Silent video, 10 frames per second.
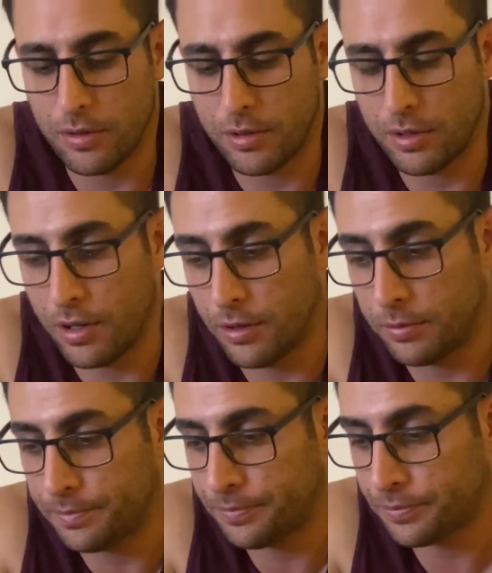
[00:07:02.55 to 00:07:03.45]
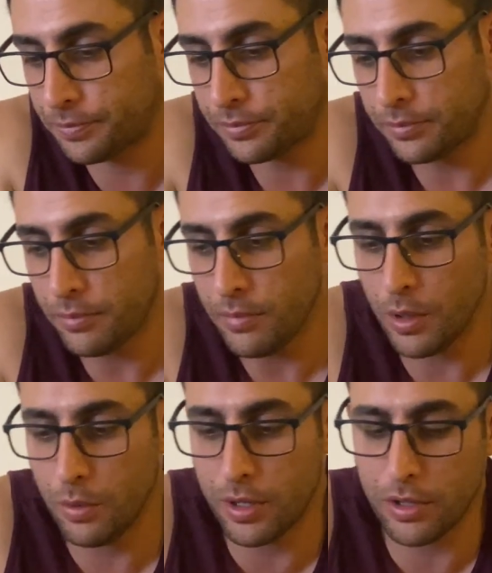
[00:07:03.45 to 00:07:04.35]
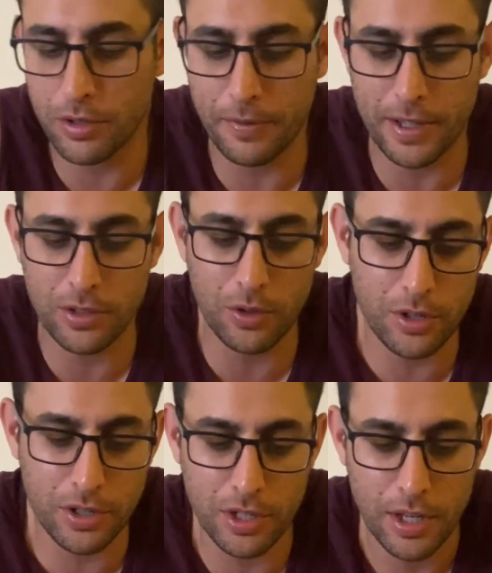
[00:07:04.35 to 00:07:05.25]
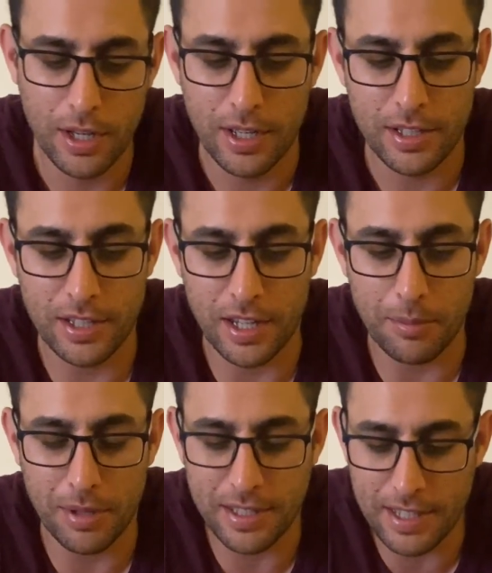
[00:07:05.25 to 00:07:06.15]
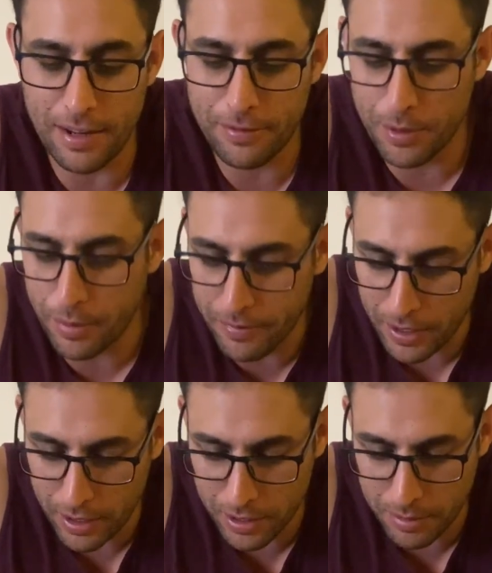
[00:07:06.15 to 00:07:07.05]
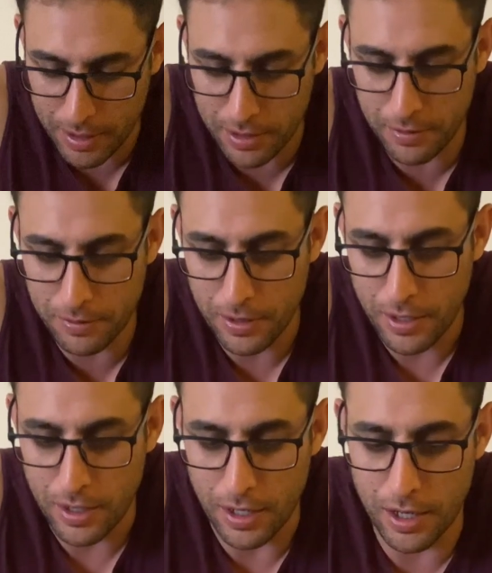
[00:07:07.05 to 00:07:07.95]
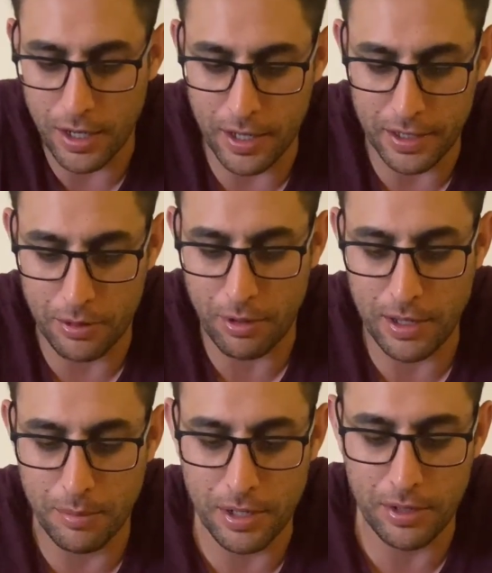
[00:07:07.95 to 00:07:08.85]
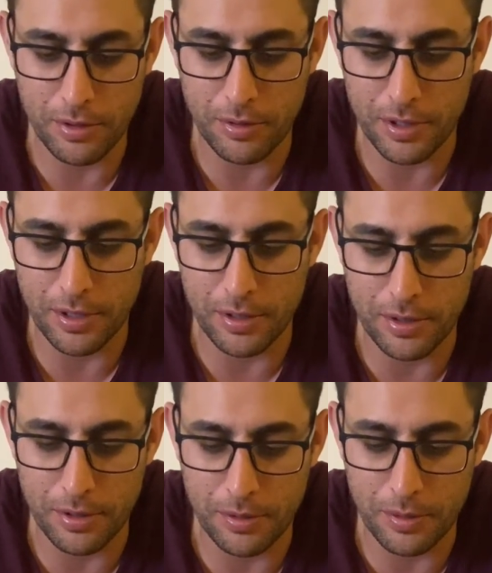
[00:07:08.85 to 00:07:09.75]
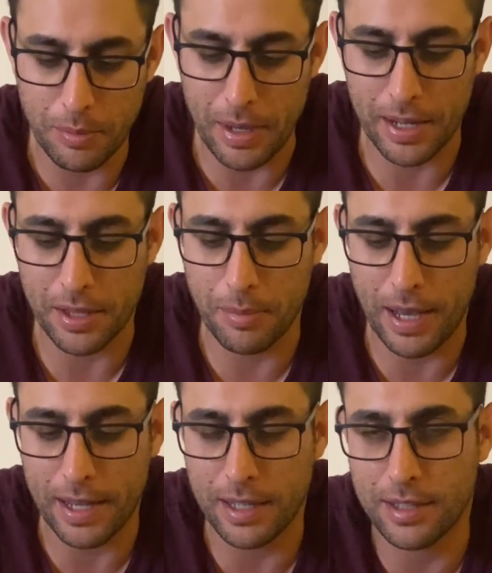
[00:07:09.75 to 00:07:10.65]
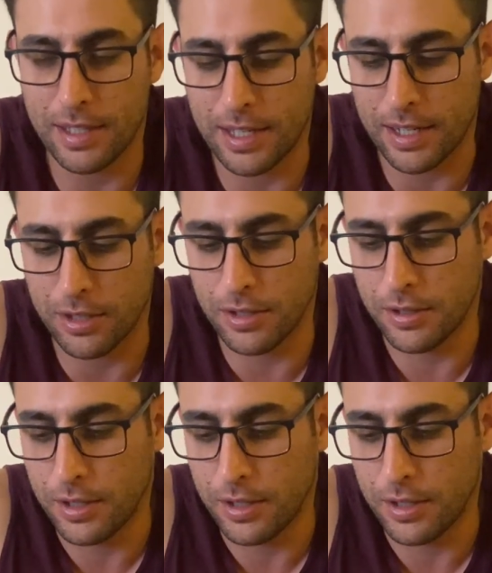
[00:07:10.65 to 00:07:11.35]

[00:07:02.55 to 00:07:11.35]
So winner goes to Fast Orange. 2nd place Zanfel, but very expensive. And then right in the middle, in the back of the pack, is the Technu.